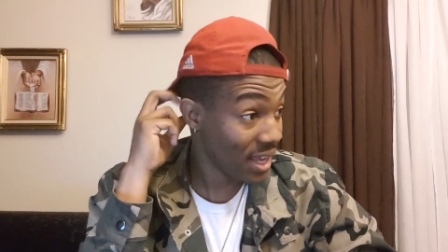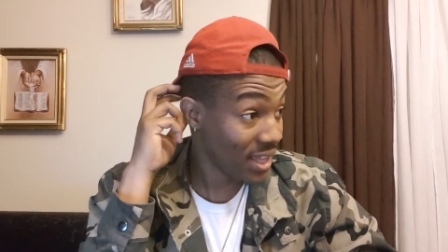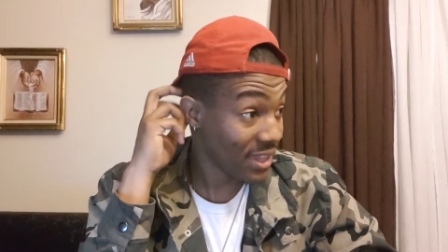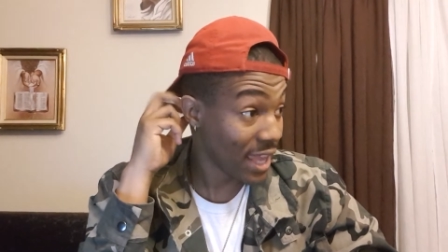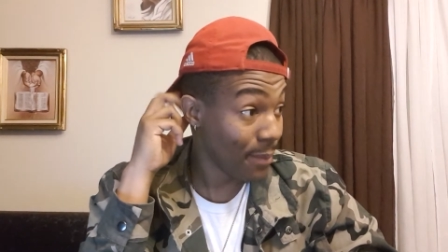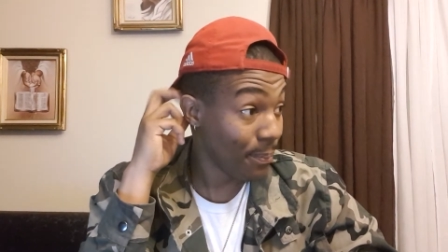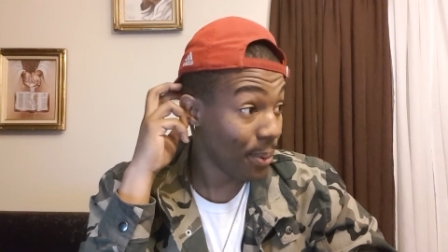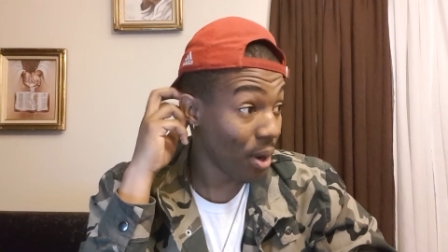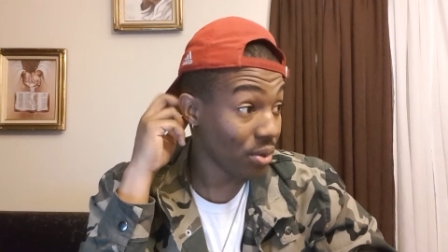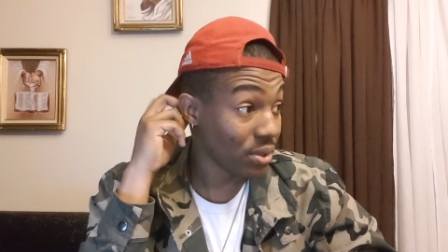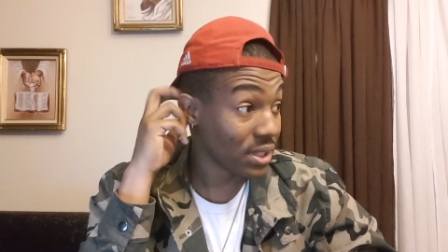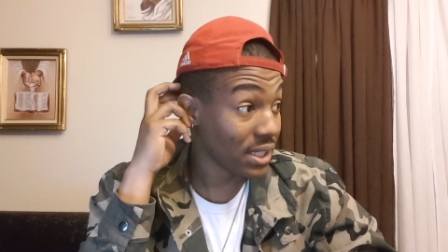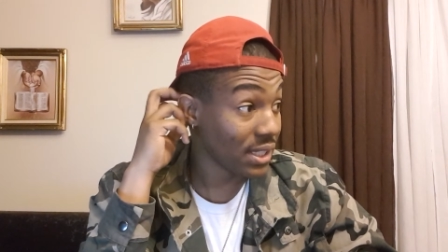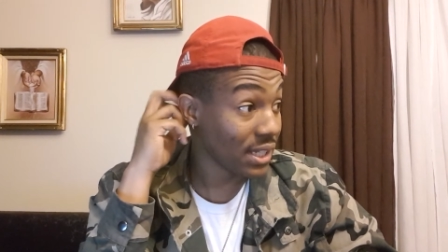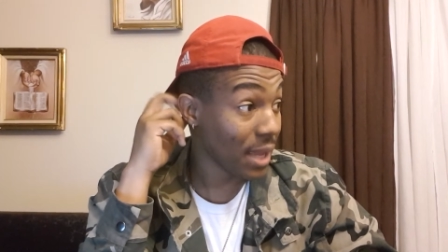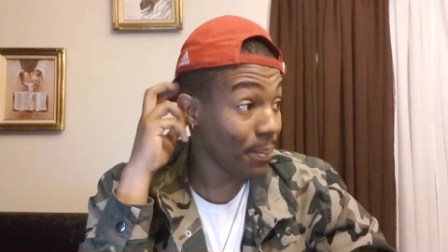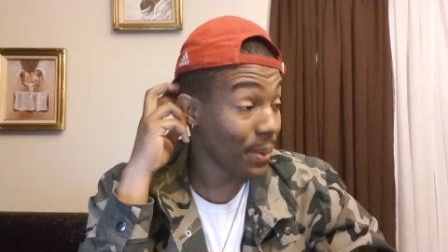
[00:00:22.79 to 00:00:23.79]
they
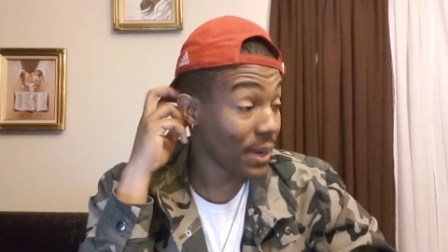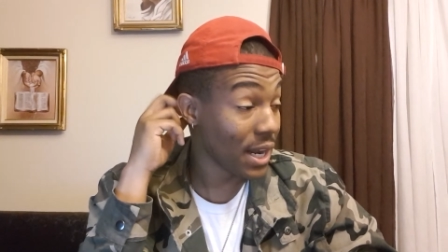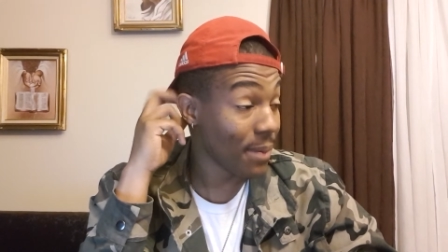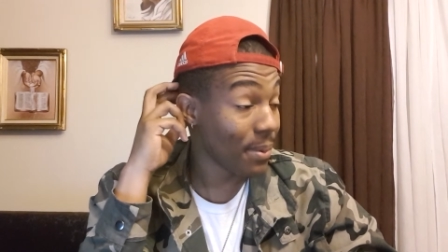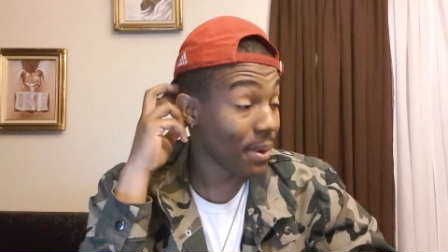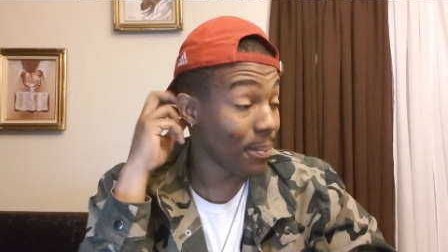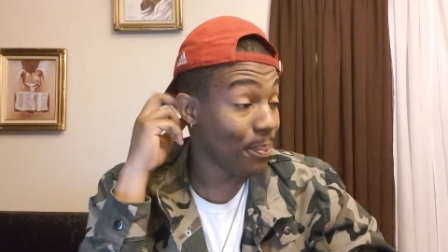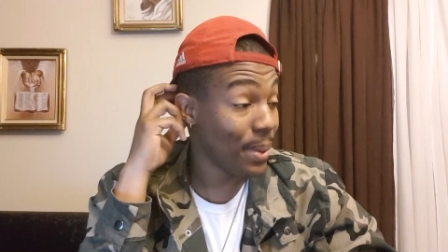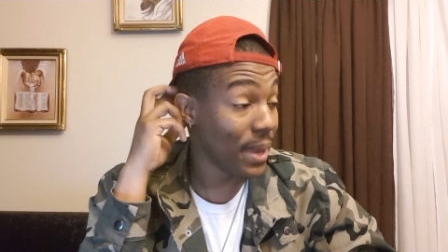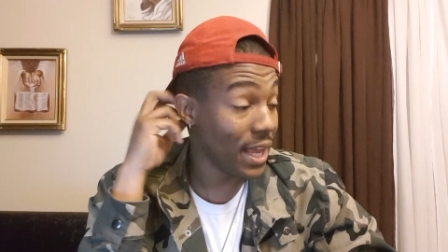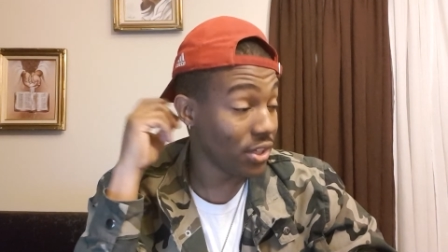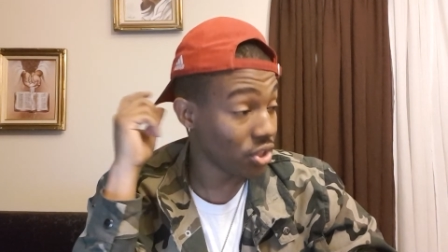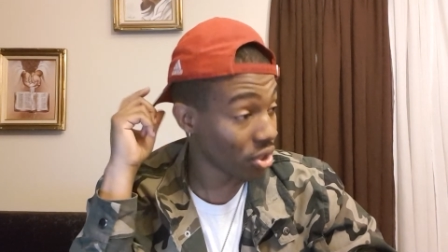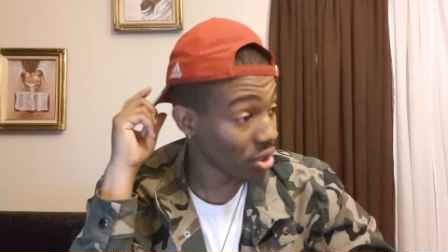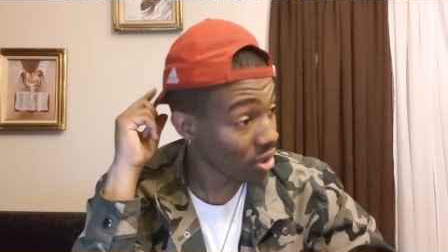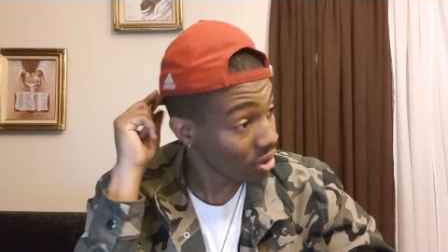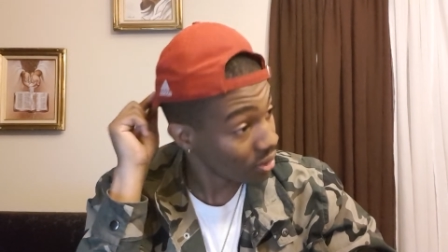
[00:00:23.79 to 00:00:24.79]
posted, they put up a
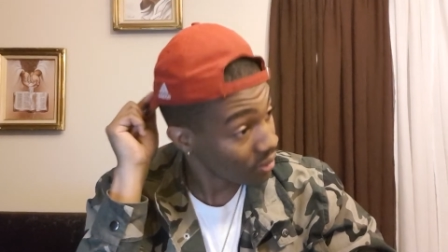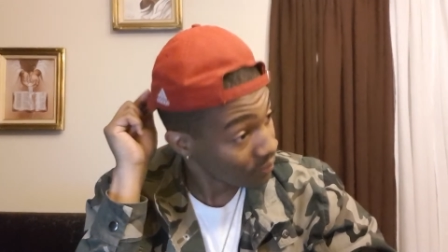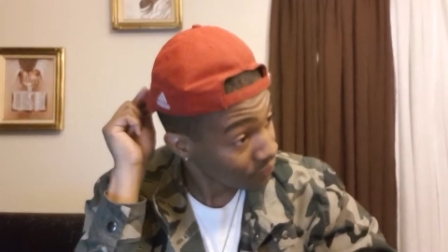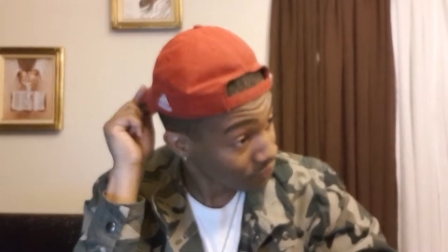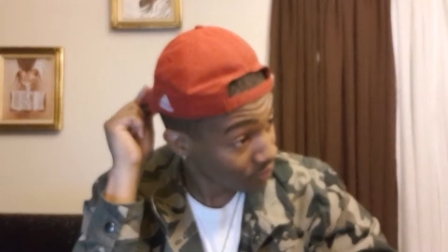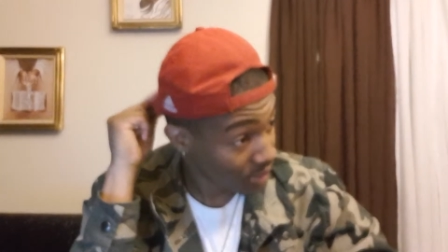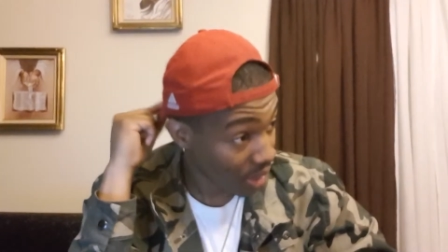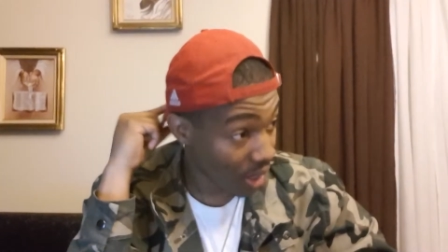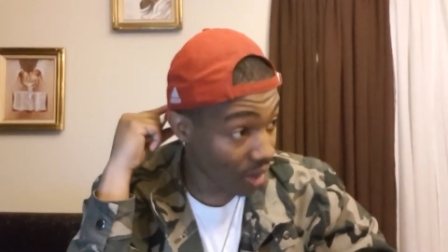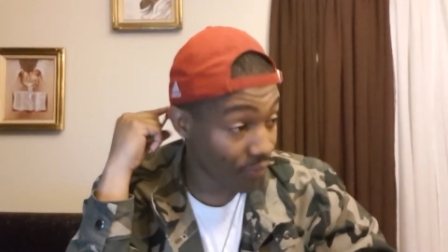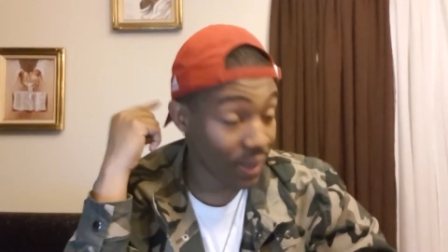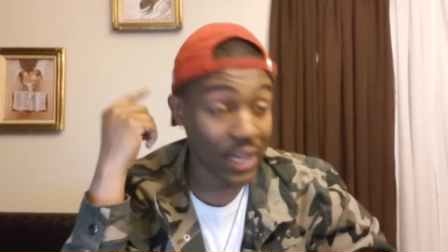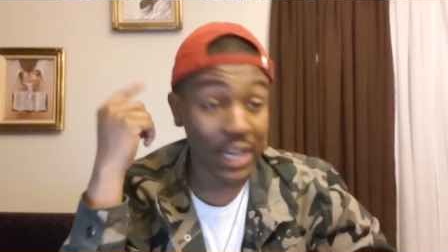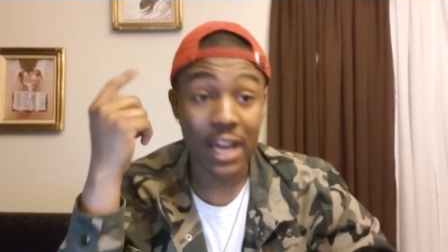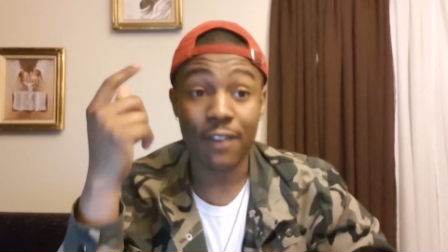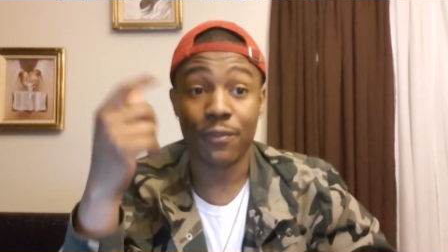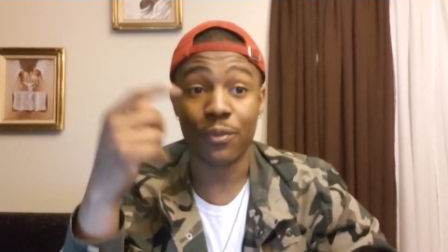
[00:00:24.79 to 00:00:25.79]
picture of a
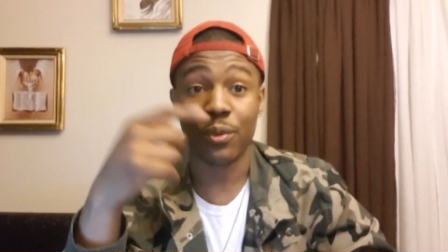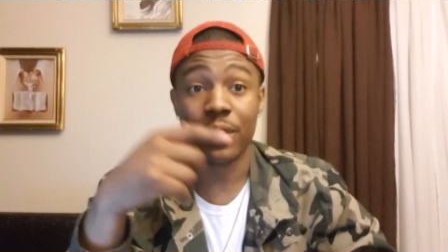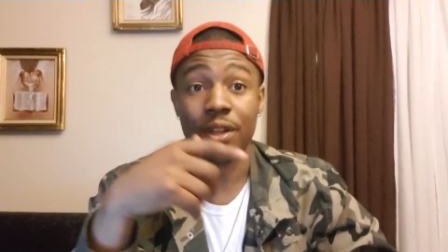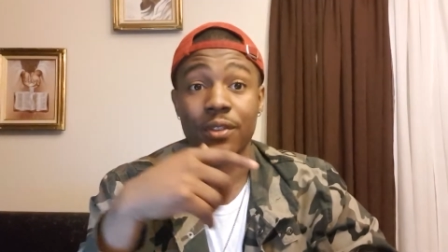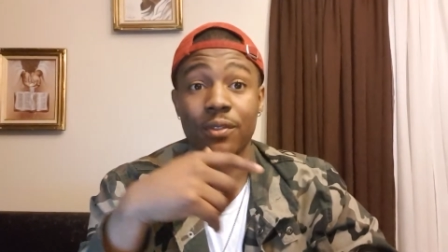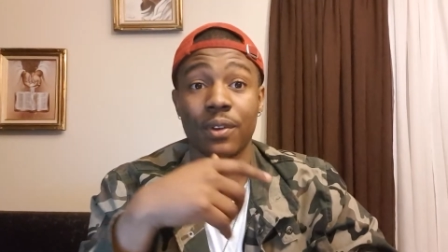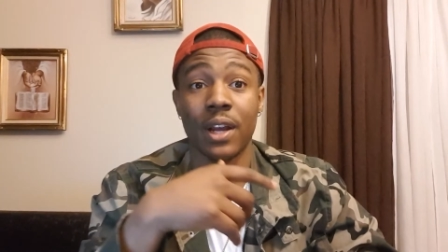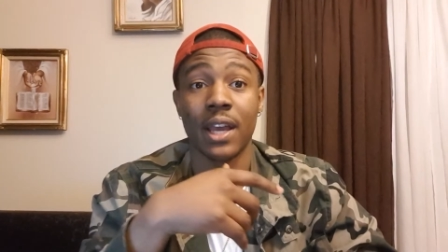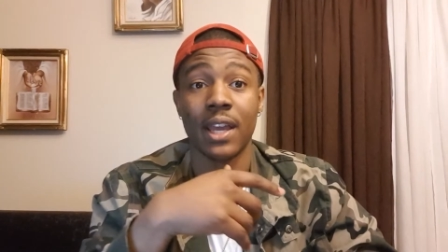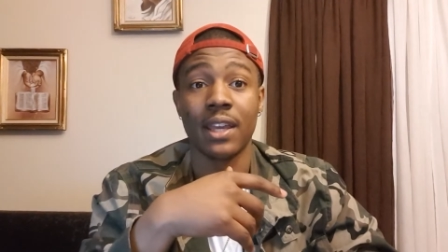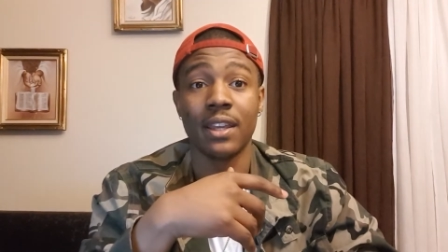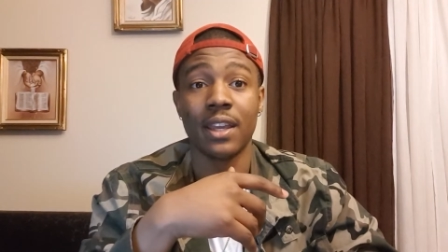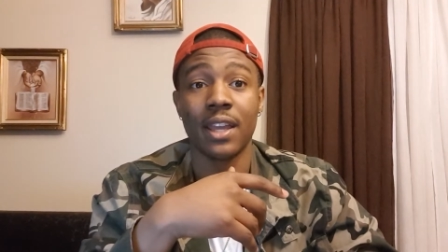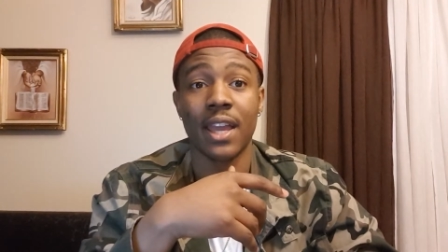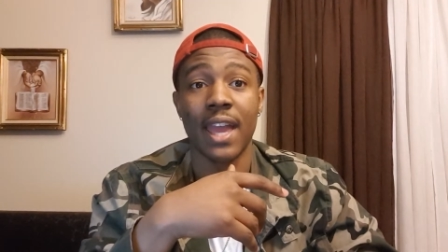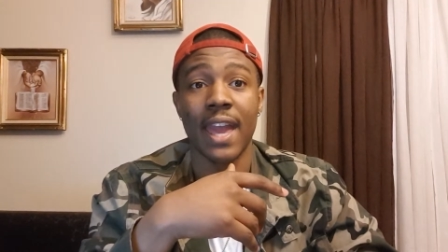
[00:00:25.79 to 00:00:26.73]
loved one, right?